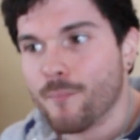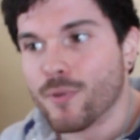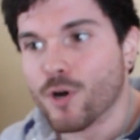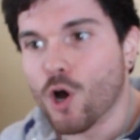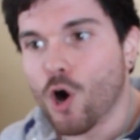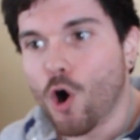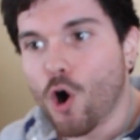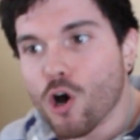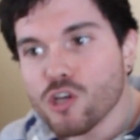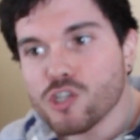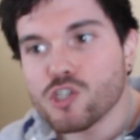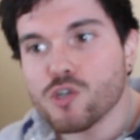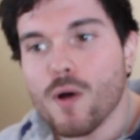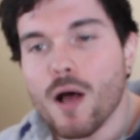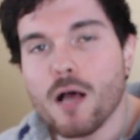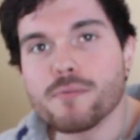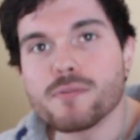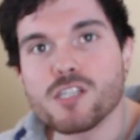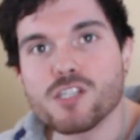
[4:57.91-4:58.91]
but also
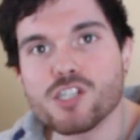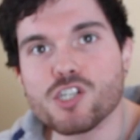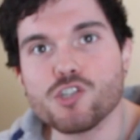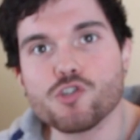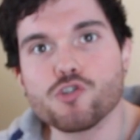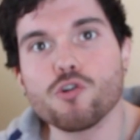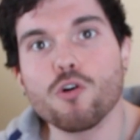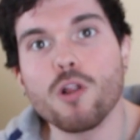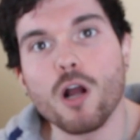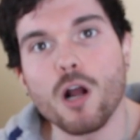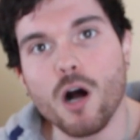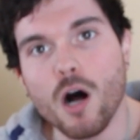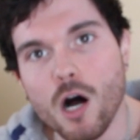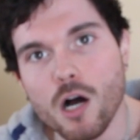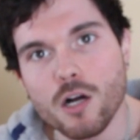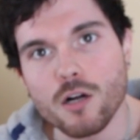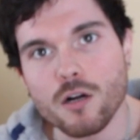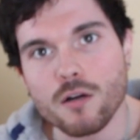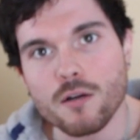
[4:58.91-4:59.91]
helps us control our
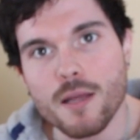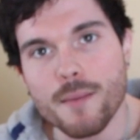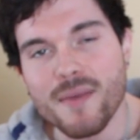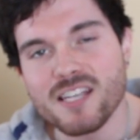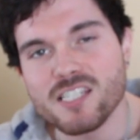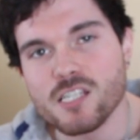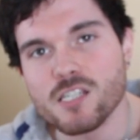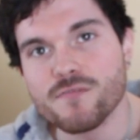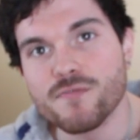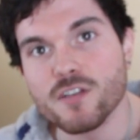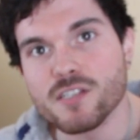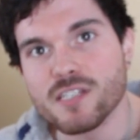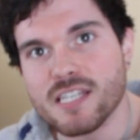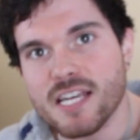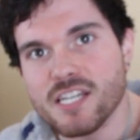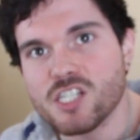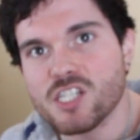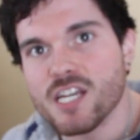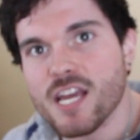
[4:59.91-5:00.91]
hunger and makes us feel
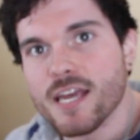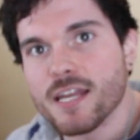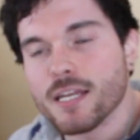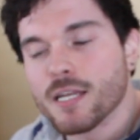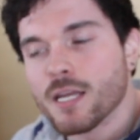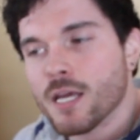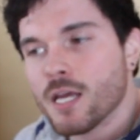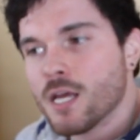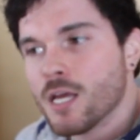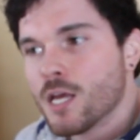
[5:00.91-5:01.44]
satiated.